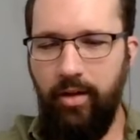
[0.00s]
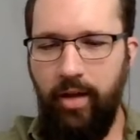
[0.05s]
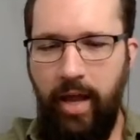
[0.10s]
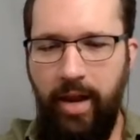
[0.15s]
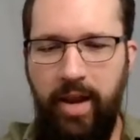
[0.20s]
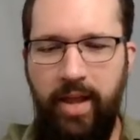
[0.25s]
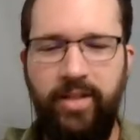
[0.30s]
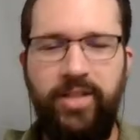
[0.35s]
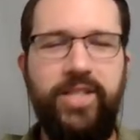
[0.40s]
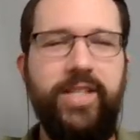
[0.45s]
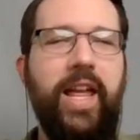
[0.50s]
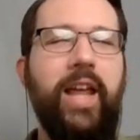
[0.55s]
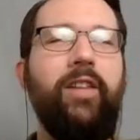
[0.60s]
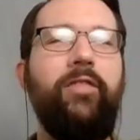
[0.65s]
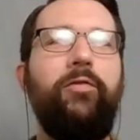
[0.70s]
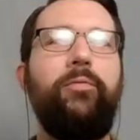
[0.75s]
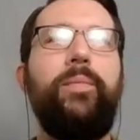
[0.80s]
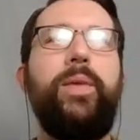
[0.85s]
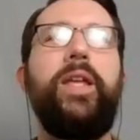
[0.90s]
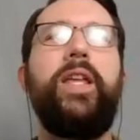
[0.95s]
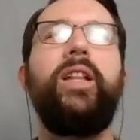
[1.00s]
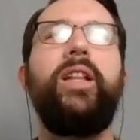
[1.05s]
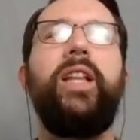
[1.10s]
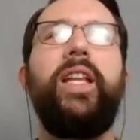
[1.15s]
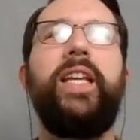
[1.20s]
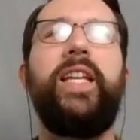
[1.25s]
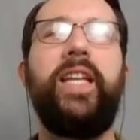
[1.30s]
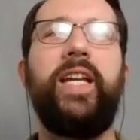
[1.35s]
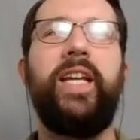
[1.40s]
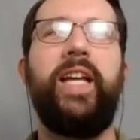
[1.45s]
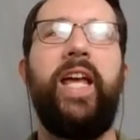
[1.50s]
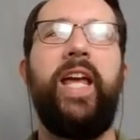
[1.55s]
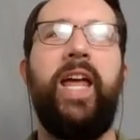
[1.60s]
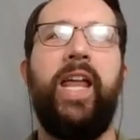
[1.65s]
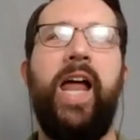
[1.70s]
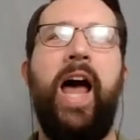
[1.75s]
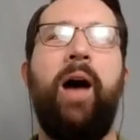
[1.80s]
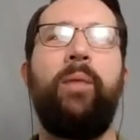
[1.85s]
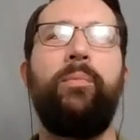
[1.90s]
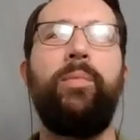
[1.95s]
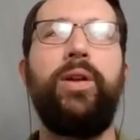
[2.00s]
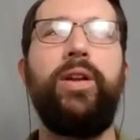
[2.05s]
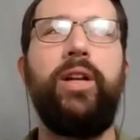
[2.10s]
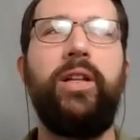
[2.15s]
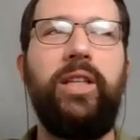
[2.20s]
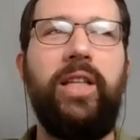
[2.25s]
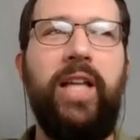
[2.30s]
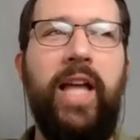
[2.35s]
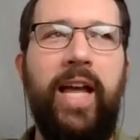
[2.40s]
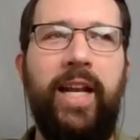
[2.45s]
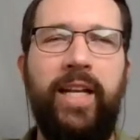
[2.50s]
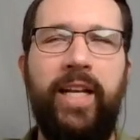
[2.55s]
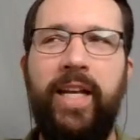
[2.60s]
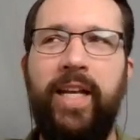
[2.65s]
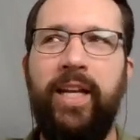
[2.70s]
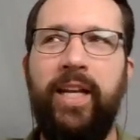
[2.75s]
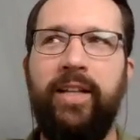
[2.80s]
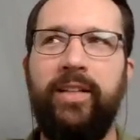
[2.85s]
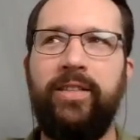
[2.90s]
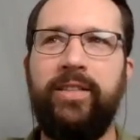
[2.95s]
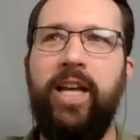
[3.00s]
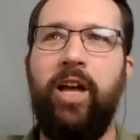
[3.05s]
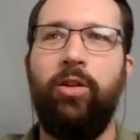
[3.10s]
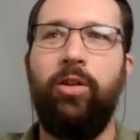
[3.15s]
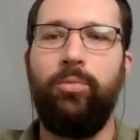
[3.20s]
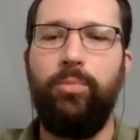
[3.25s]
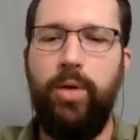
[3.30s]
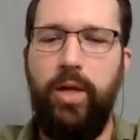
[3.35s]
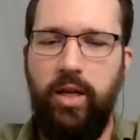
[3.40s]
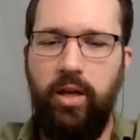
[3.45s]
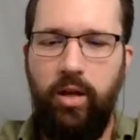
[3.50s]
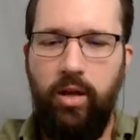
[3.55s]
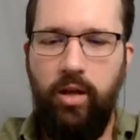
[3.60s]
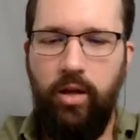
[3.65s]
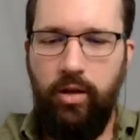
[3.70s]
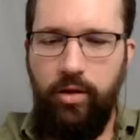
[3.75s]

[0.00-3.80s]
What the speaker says: instead of me leading it, I'm gonna let it tell me.